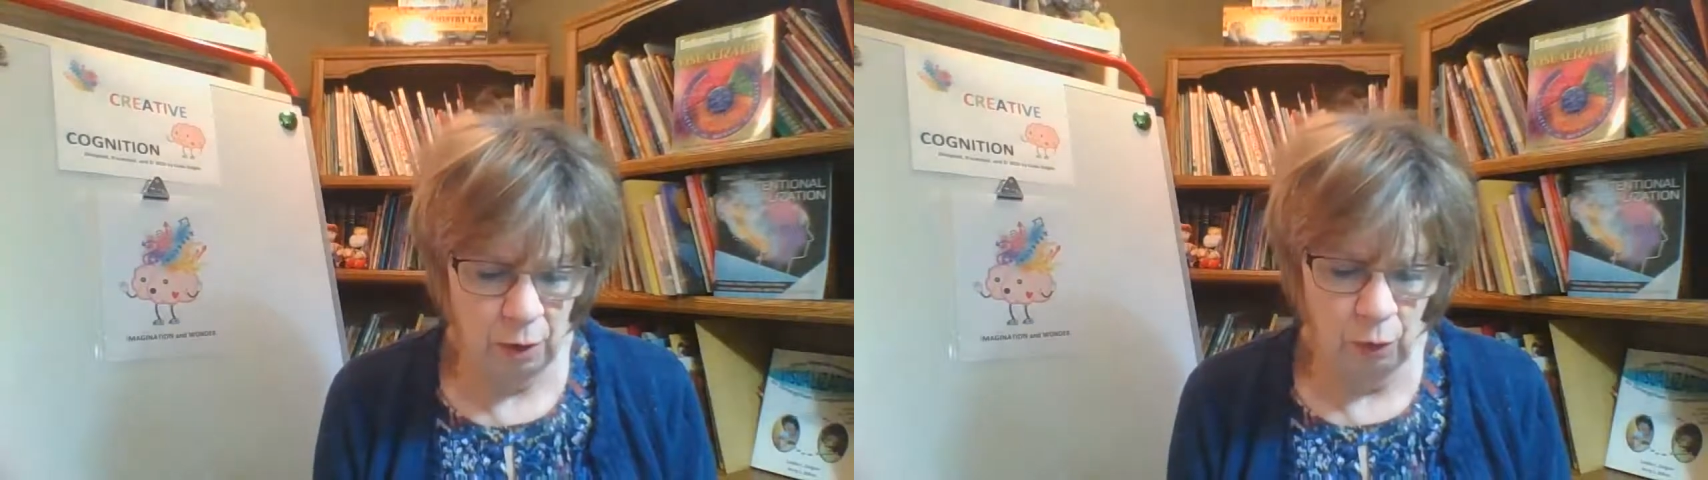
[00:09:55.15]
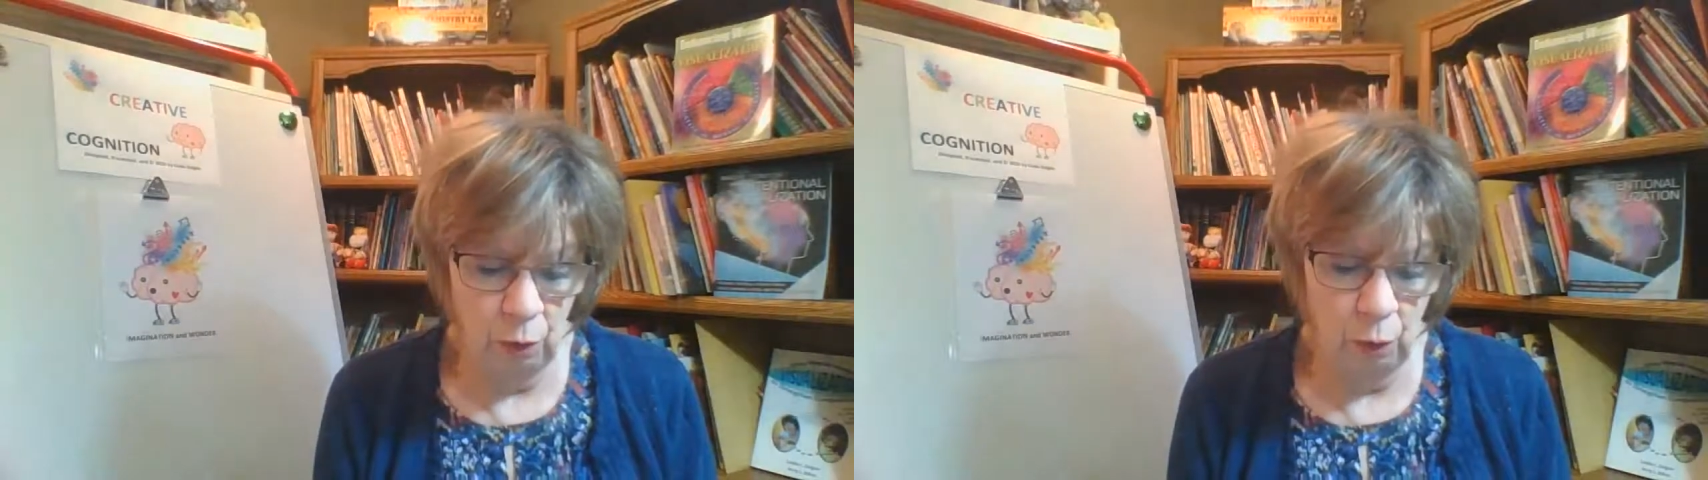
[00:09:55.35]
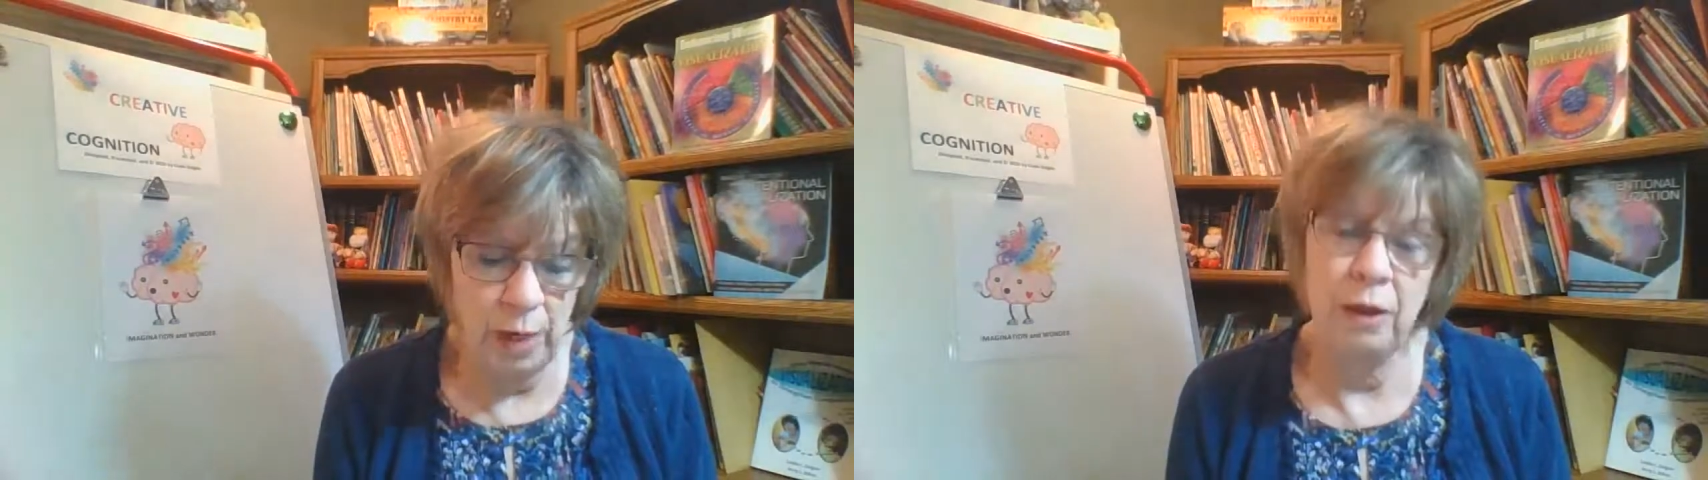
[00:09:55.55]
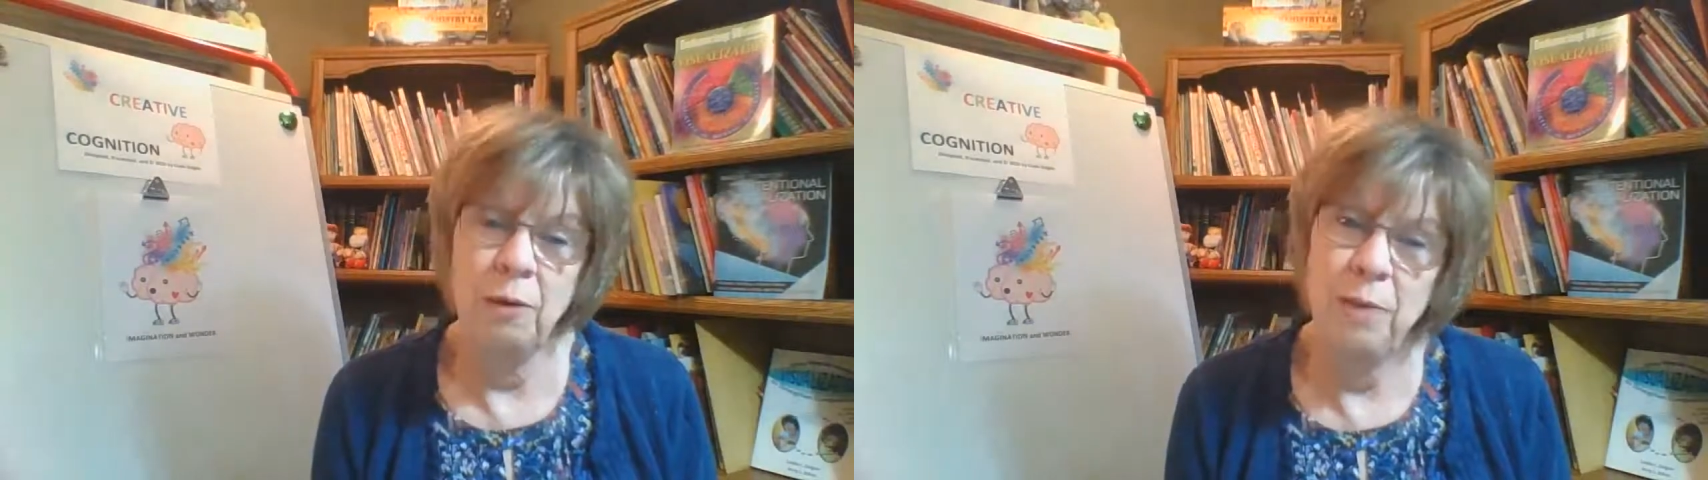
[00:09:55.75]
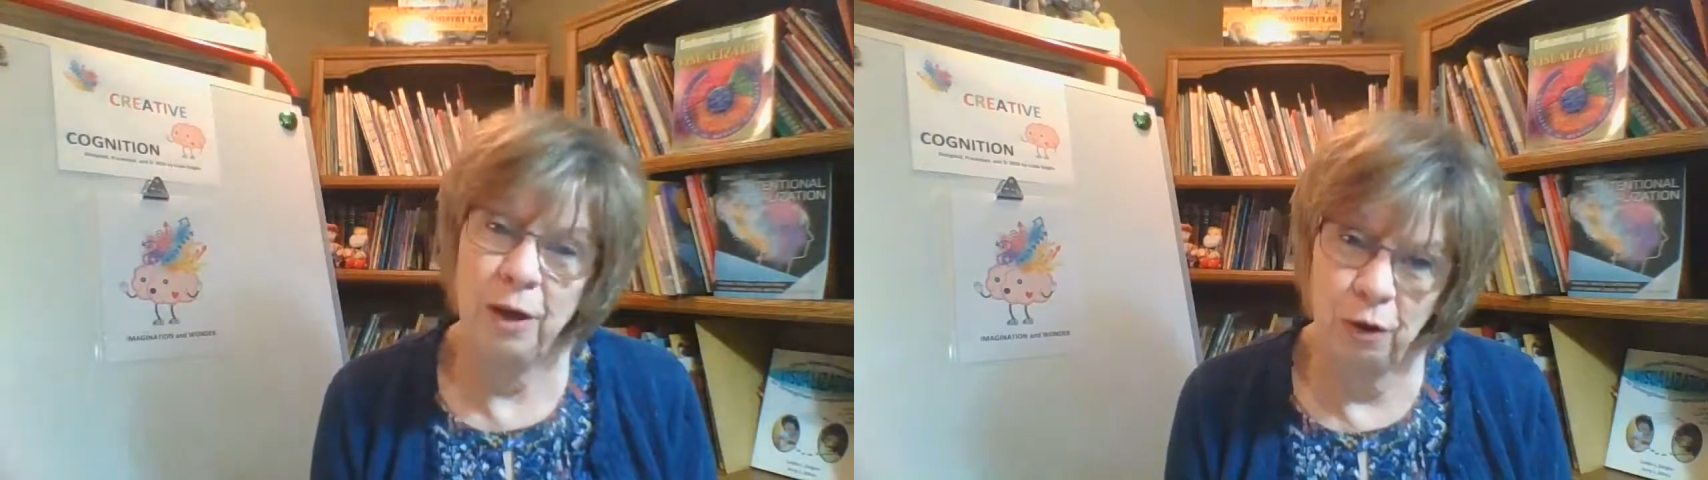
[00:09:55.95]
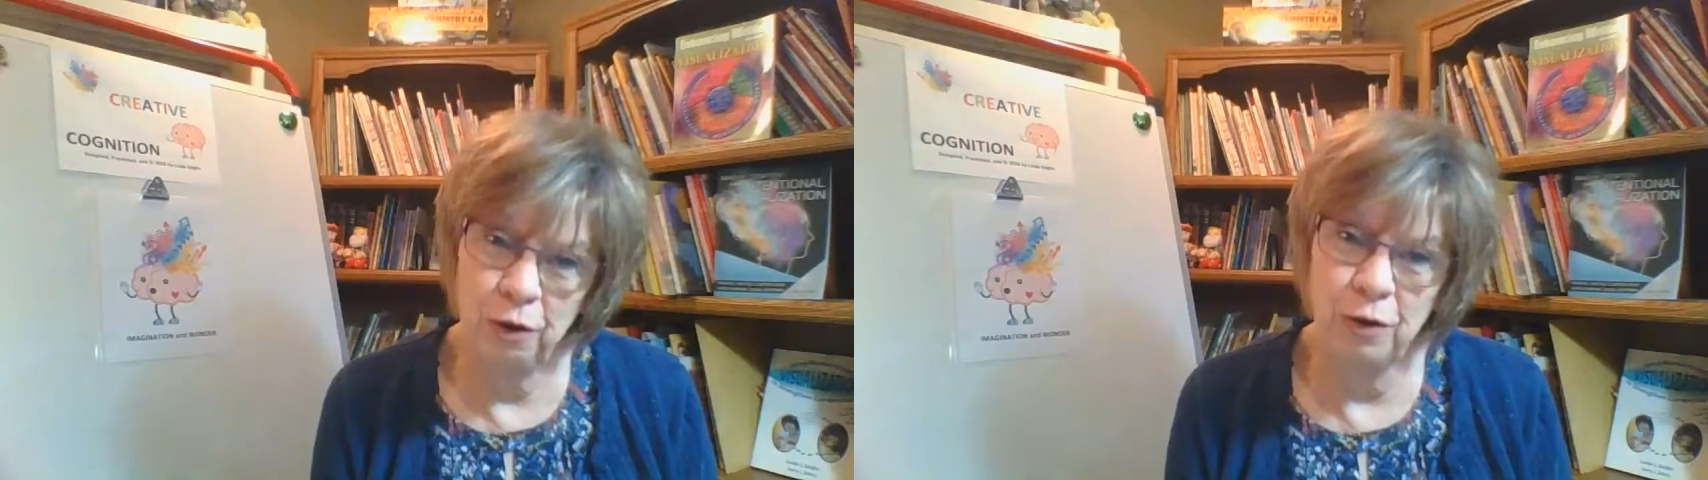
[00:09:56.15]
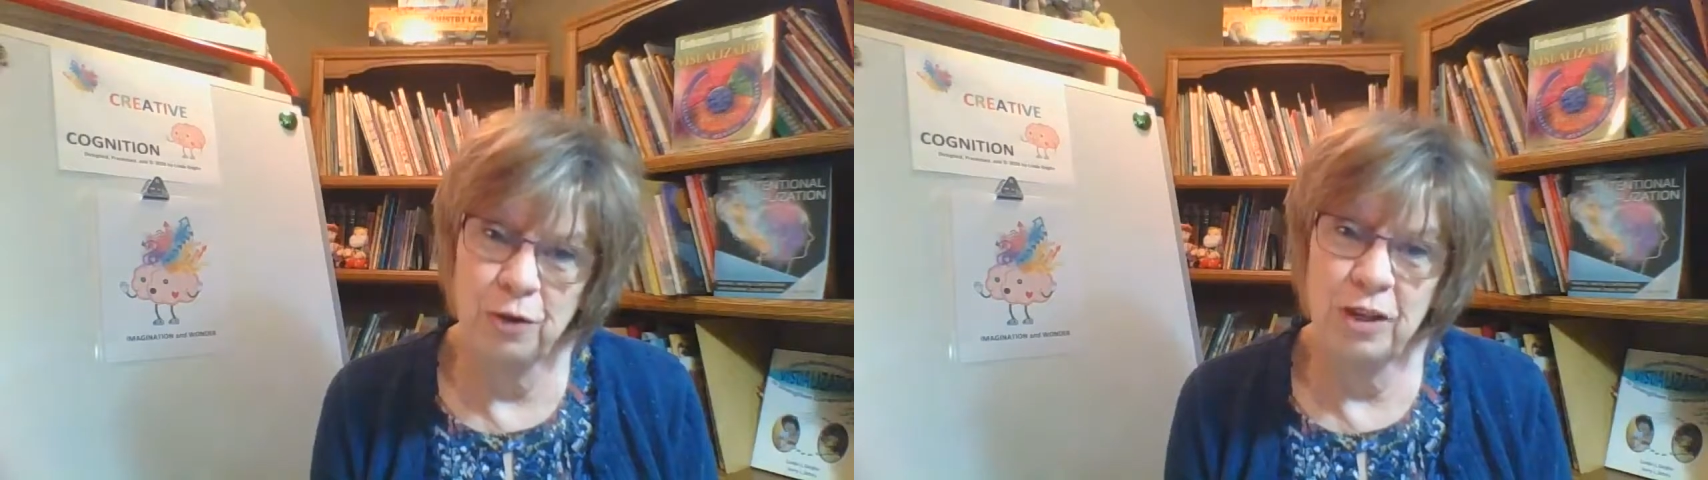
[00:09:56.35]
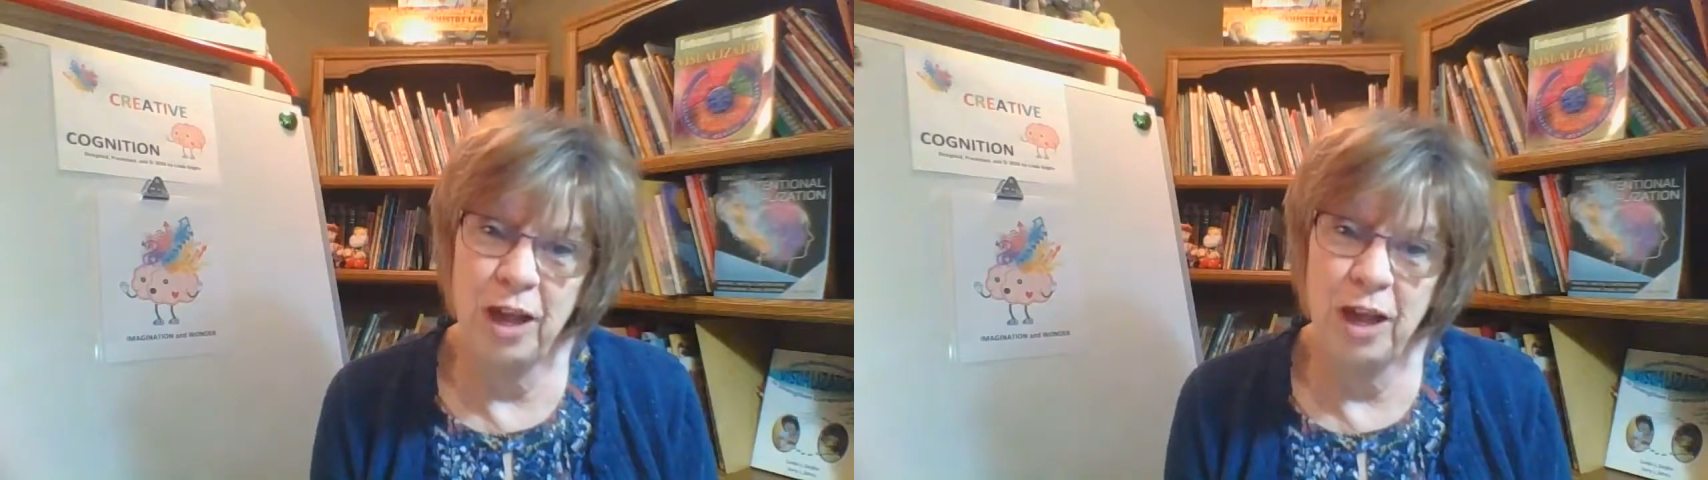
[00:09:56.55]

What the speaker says: when we could be girls